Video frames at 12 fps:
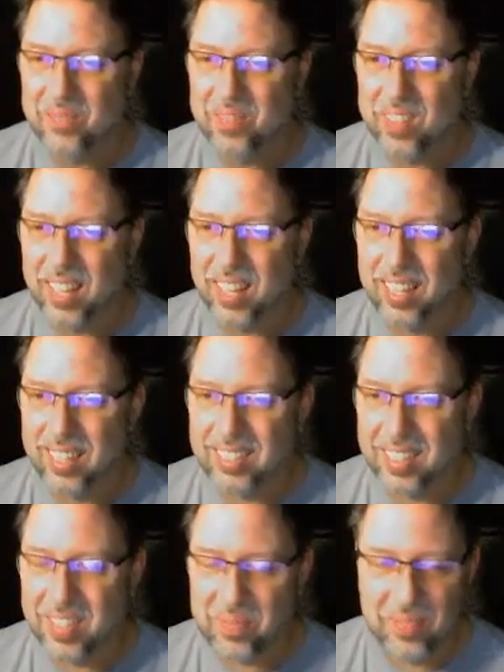That's it.
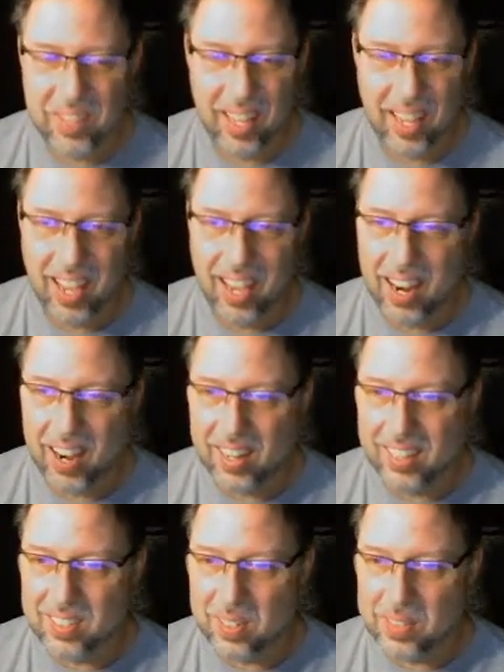All right, so I'm
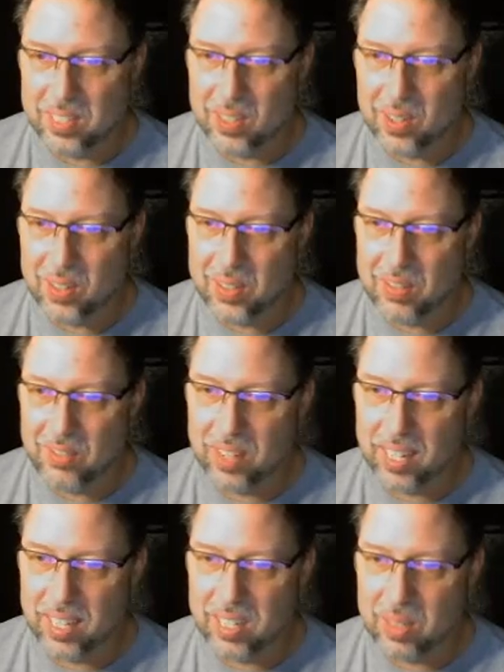gonna try to invite
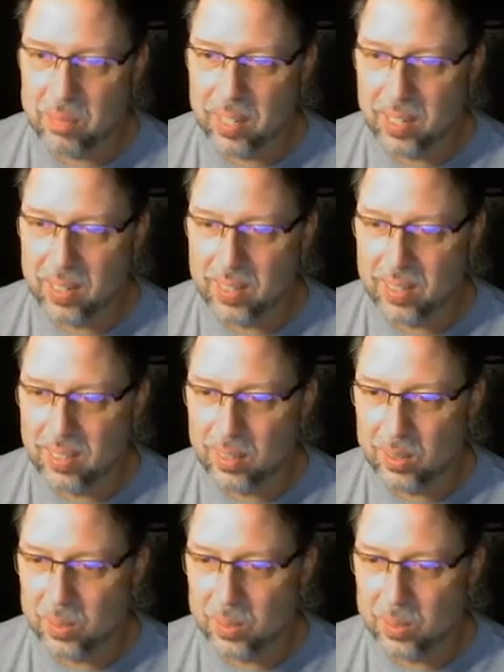my other tune,